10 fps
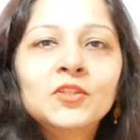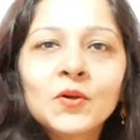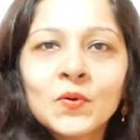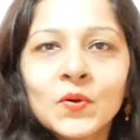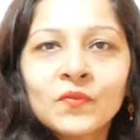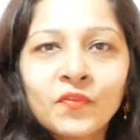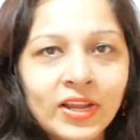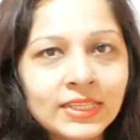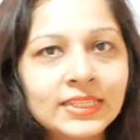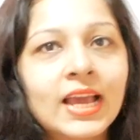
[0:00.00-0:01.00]
So
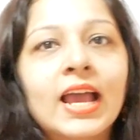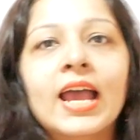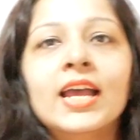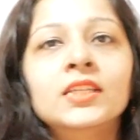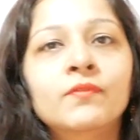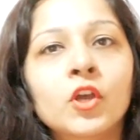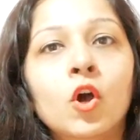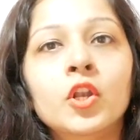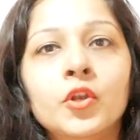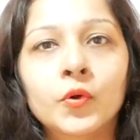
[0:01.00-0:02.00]
friends, as we
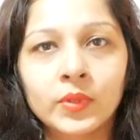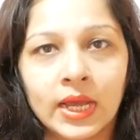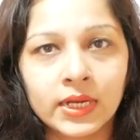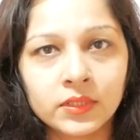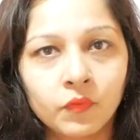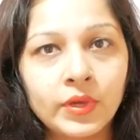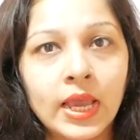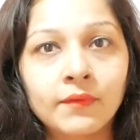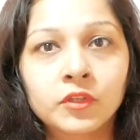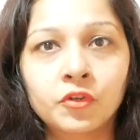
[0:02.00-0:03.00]
all know that we
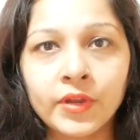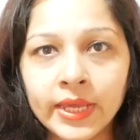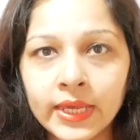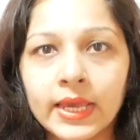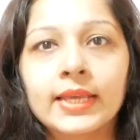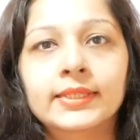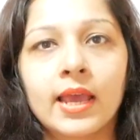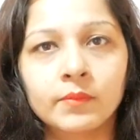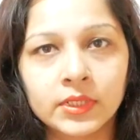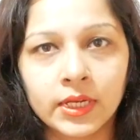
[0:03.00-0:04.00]
have 3
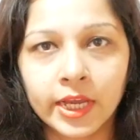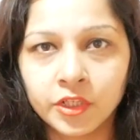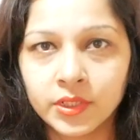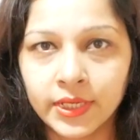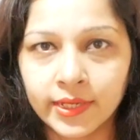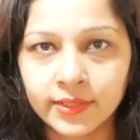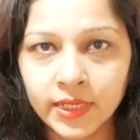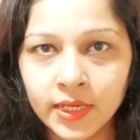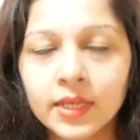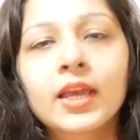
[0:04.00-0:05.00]
exams in
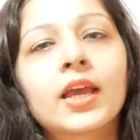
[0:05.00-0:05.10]
IGCSE: